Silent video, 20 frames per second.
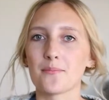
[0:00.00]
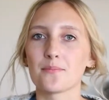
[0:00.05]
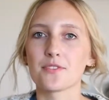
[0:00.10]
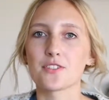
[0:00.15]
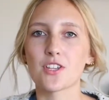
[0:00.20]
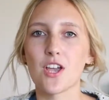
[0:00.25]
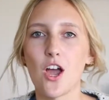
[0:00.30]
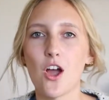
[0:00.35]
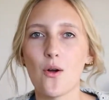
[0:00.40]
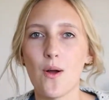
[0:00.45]

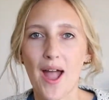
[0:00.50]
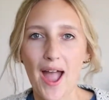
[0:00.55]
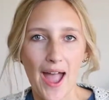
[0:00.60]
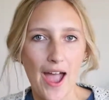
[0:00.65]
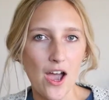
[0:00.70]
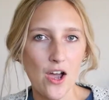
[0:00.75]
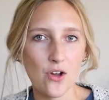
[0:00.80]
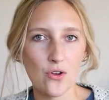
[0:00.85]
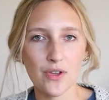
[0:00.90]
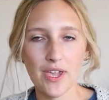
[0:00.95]
so
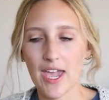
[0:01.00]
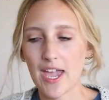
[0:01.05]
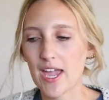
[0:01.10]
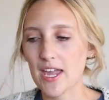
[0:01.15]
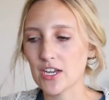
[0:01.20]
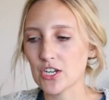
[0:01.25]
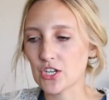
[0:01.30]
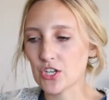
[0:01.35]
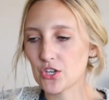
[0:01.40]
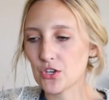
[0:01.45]
how
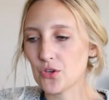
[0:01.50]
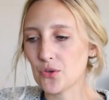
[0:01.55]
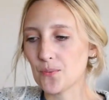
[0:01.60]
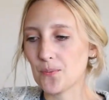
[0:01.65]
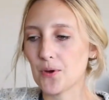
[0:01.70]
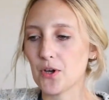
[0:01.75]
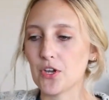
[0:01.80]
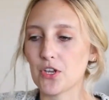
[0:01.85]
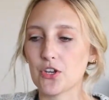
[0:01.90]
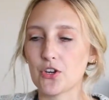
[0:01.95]
can you
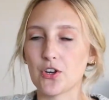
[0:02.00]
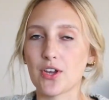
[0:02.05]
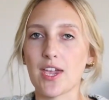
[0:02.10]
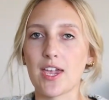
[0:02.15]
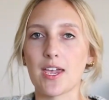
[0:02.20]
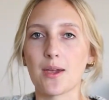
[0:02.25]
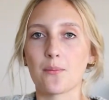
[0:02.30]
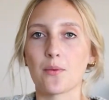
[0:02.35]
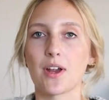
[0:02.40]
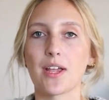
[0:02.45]
put your
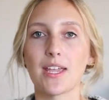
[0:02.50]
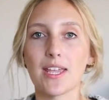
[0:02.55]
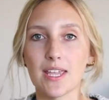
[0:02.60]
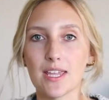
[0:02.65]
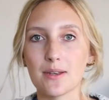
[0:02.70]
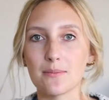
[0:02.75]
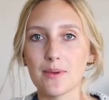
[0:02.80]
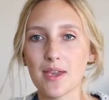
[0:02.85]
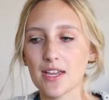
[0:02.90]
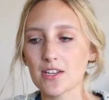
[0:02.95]
camera
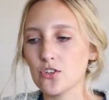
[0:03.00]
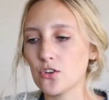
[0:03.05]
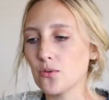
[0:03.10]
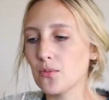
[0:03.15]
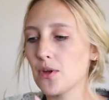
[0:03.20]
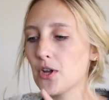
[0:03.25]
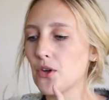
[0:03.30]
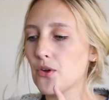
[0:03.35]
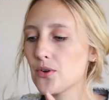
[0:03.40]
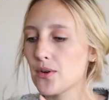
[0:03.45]
in manual
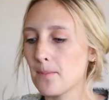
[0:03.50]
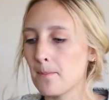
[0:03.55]
mode?